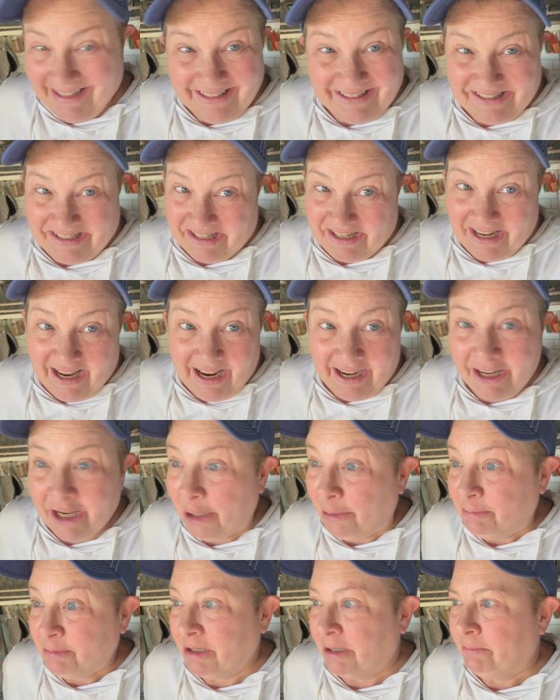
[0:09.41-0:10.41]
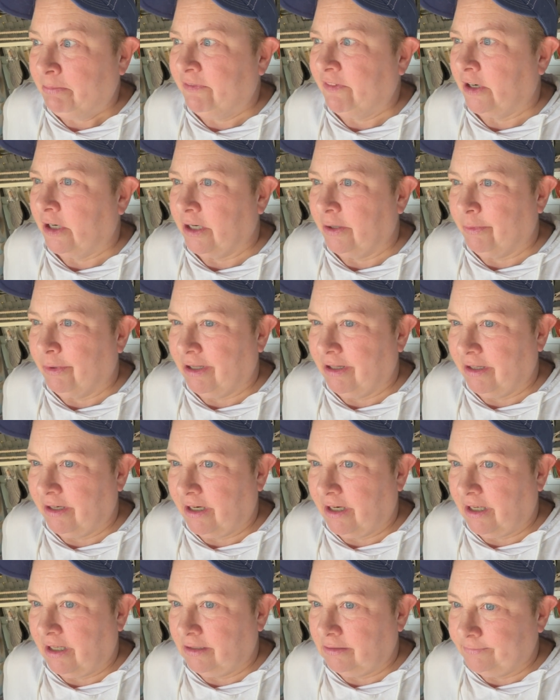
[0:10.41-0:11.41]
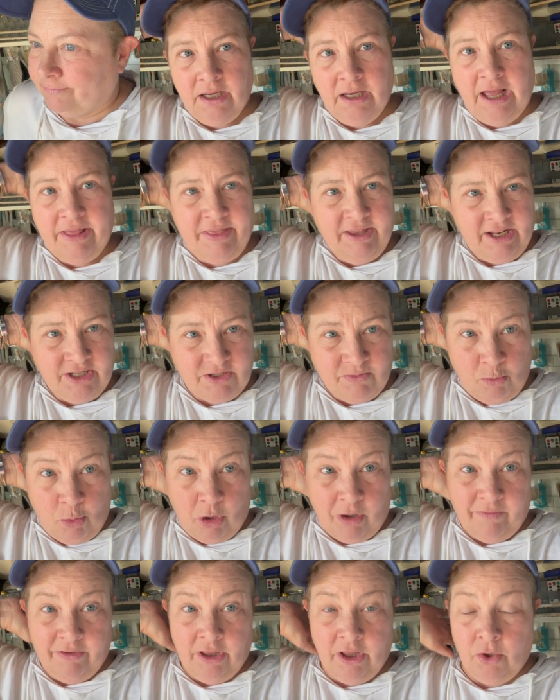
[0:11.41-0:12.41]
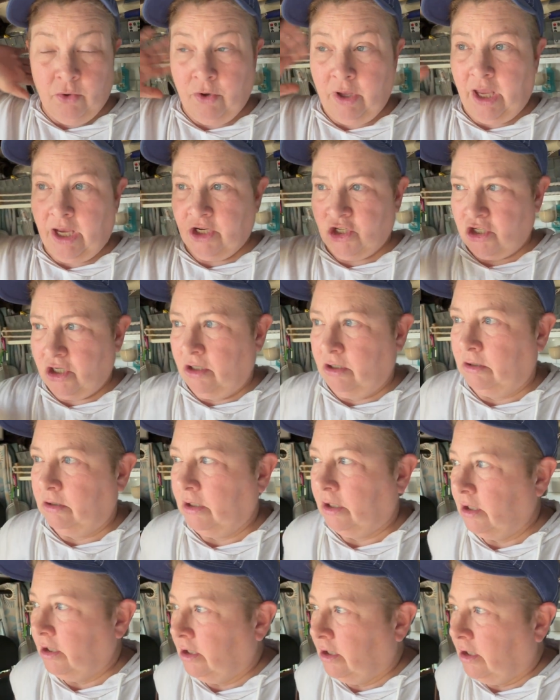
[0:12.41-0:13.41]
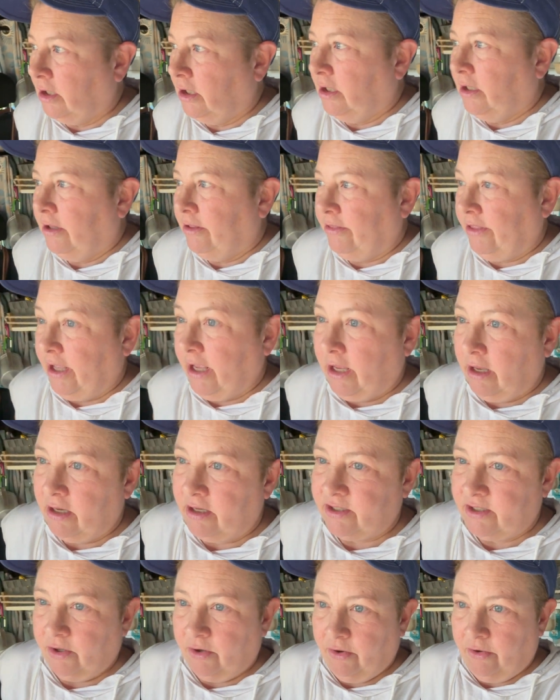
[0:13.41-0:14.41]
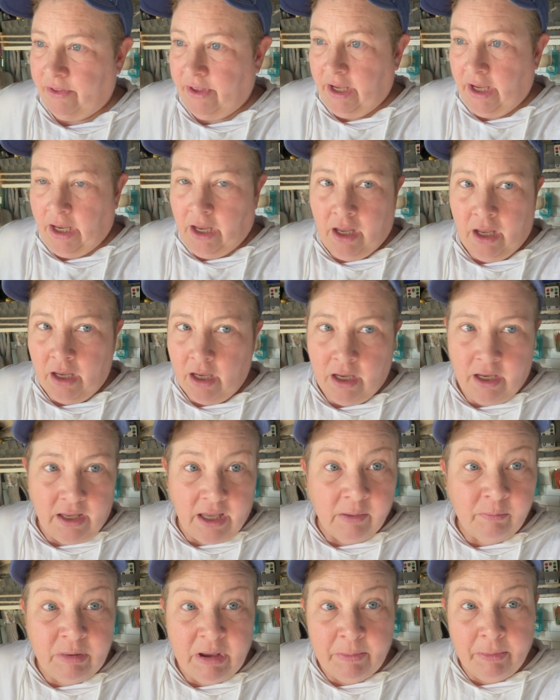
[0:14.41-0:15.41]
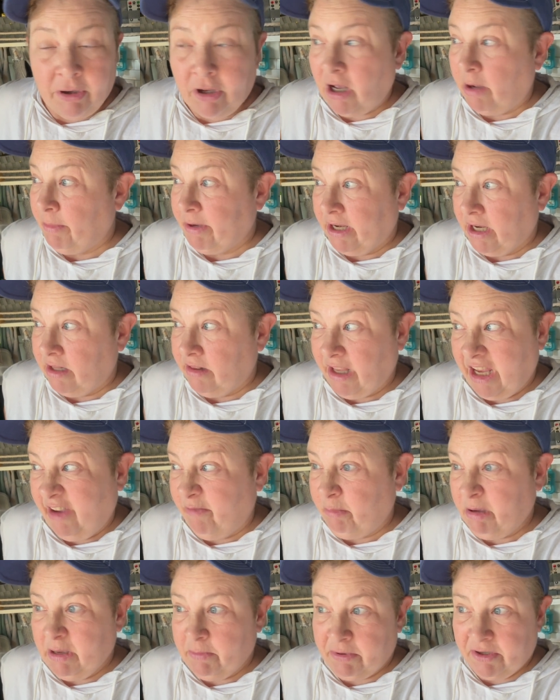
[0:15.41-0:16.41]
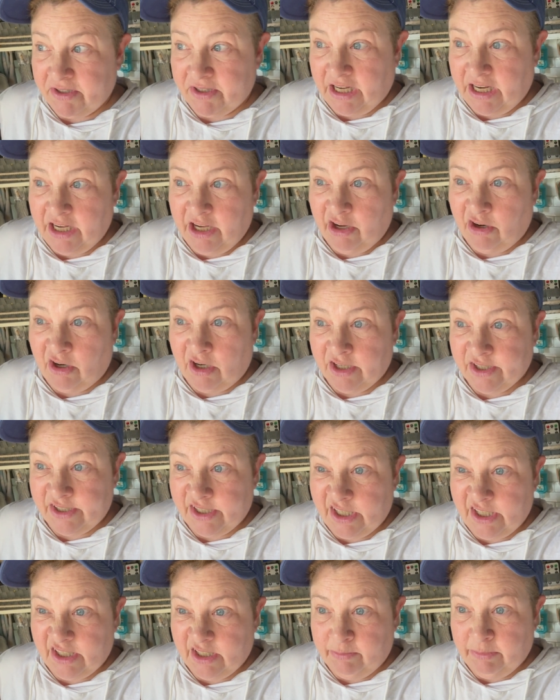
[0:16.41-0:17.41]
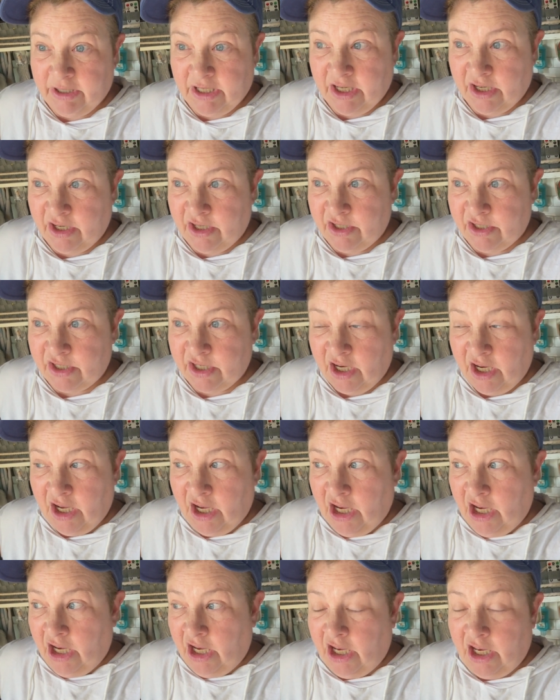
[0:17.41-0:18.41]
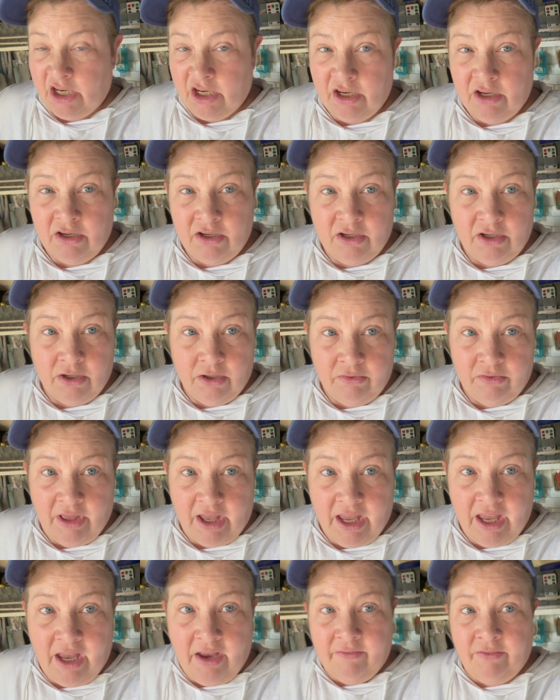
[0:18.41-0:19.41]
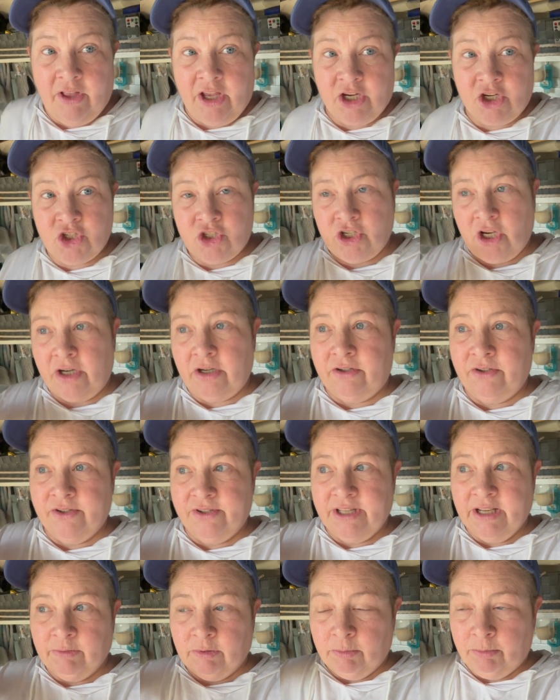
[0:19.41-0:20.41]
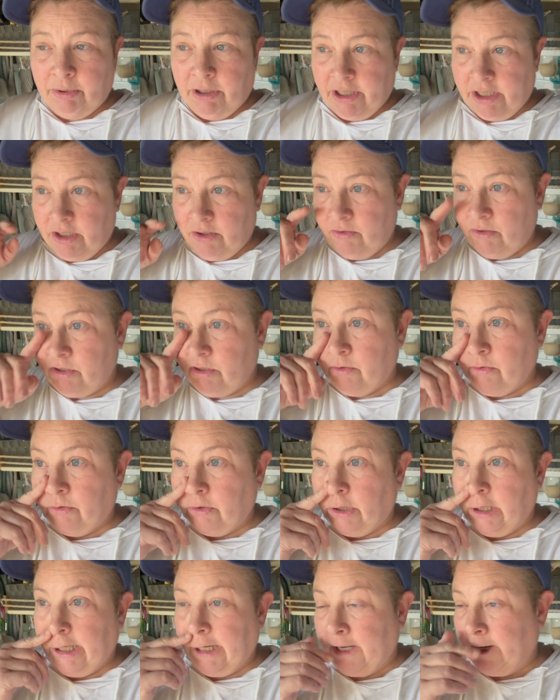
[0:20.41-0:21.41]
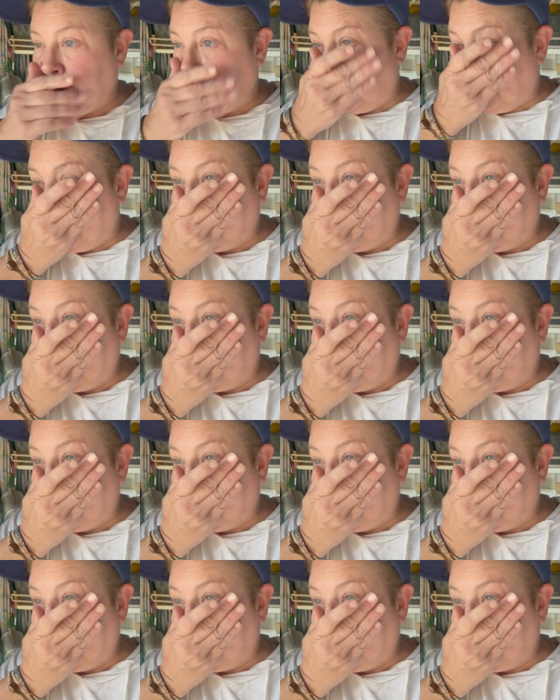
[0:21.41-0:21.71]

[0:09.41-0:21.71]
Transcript: It's not kept up very well at all. I think it's more of a locational thing. So they get people coming in. They have people staying here all season because they have like shuttles that will bring you to like